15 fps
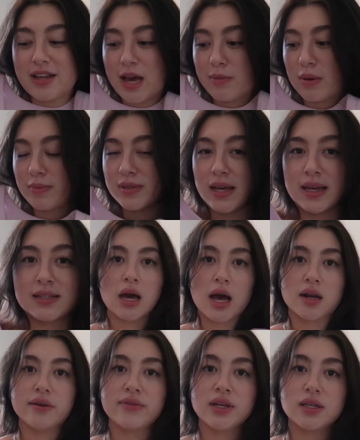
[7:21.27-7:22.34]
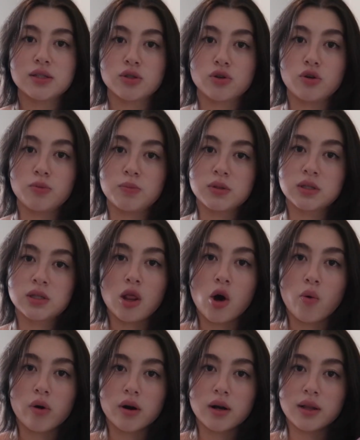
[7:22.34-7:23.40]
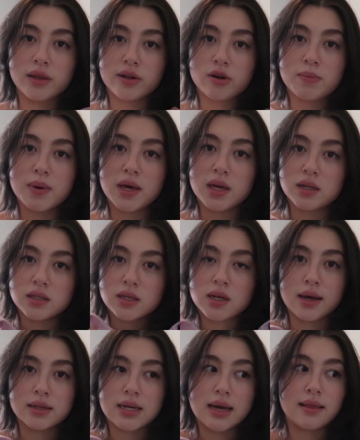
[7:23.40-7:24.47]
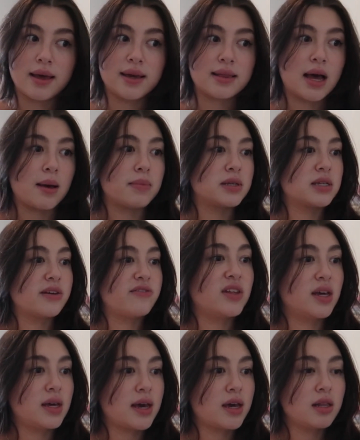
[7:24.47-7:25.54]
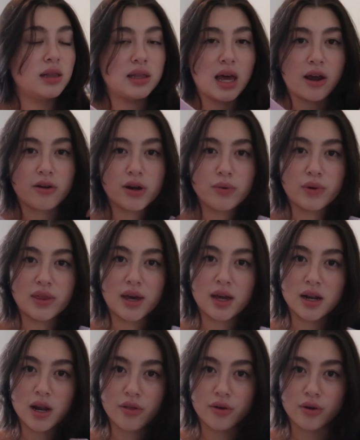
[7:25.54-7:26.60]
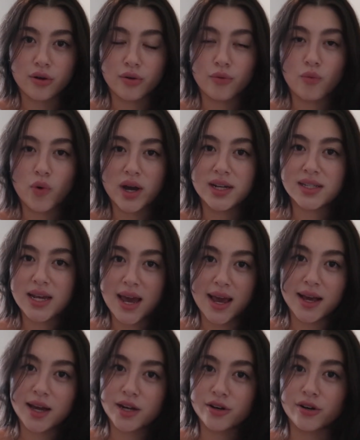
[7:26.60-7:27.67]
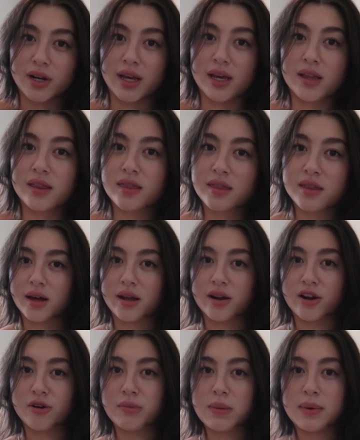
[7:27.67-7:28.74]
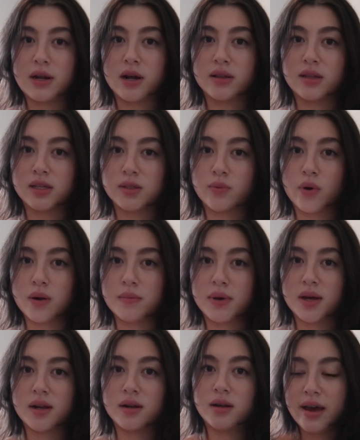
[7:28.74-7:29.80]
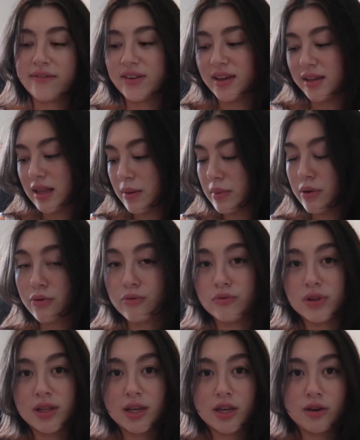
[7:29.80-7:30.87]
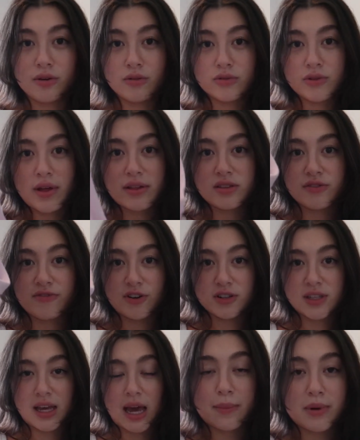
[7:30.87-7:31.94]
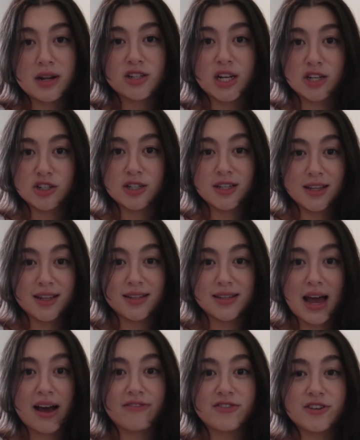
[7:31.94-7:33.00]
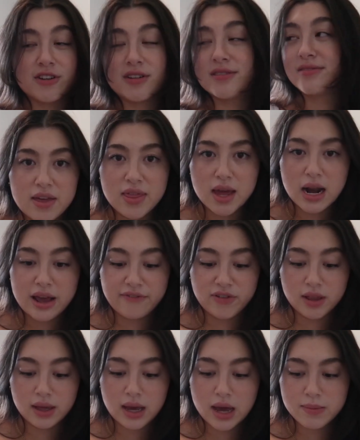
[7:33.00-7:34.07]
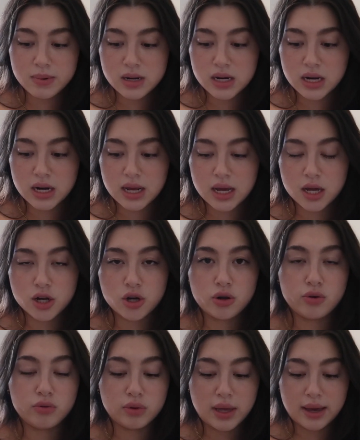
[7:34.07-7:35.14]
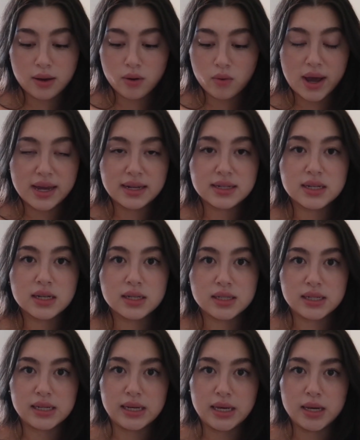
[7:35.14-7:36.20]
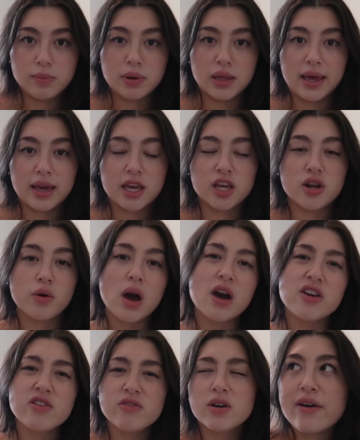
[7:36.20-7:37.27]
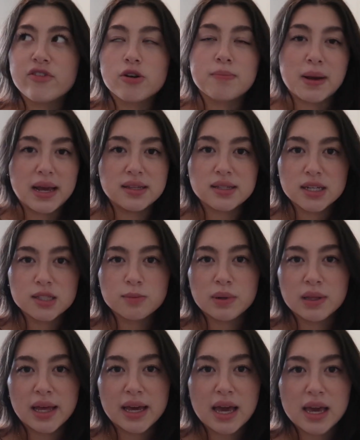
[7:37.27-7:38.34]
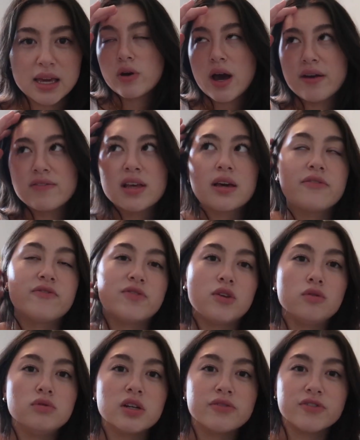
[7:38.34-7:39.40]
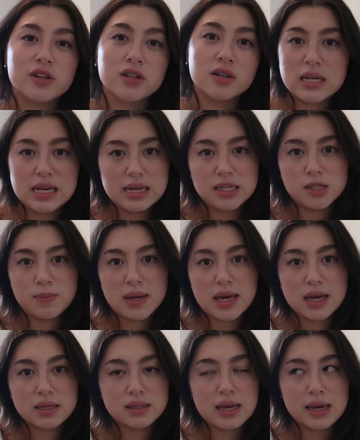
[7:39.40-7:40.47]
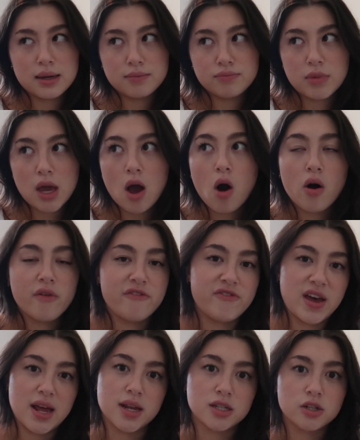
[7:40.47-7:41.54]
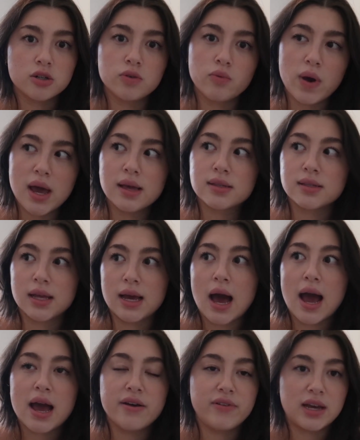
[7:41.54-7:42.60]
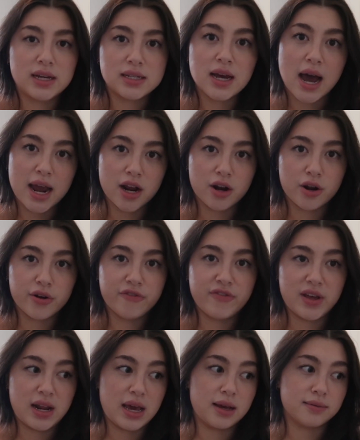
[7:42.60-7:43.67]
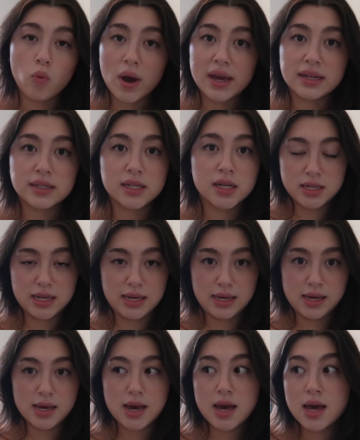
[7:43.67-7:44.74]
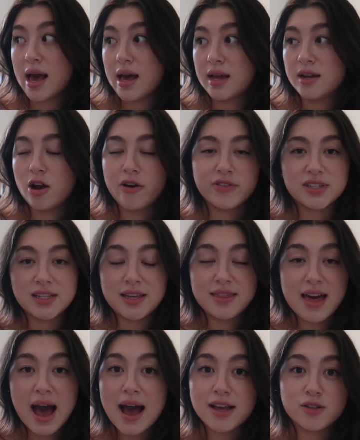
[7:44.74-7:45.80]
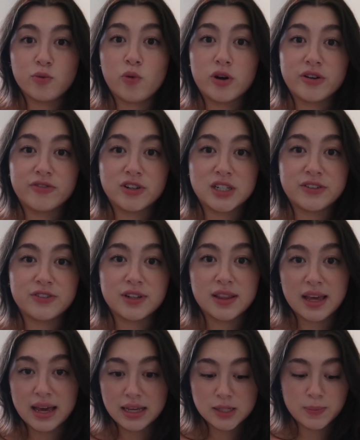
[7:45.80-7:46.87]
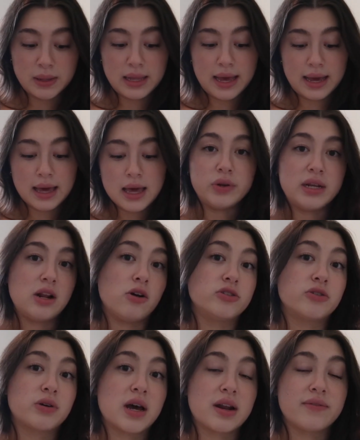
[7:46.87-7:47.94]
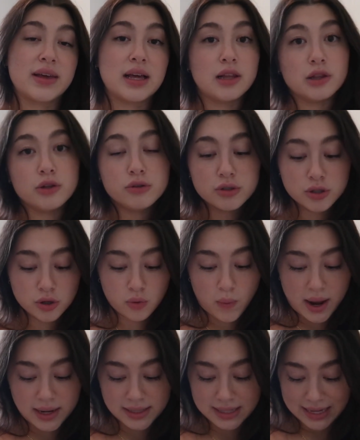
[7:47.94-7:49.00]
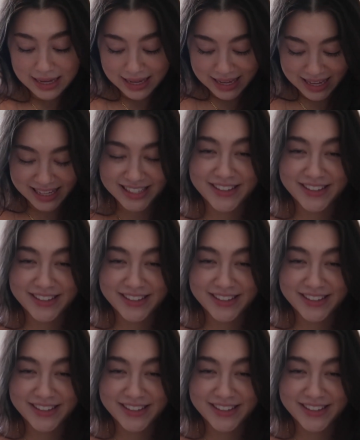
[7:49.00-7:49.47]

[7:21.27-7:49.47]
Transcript: I'm obsessed. It kind of like scoops lower a little bit, and I like that because I feel like I could layer it with like another white tank underneath. I don't know, maybe not this one, but I feel like that'd be really cute. So that's the first thing. I'm gonna change it to this after. And then I feel like I've been needing a new like white tee, but like you know how you have your basics but like you have like a few different tees because like they all fit a certain way. So like I have like a tighter fitting white tee, and obviously that is worn for different things, but like you need also kind of like a looser white tee.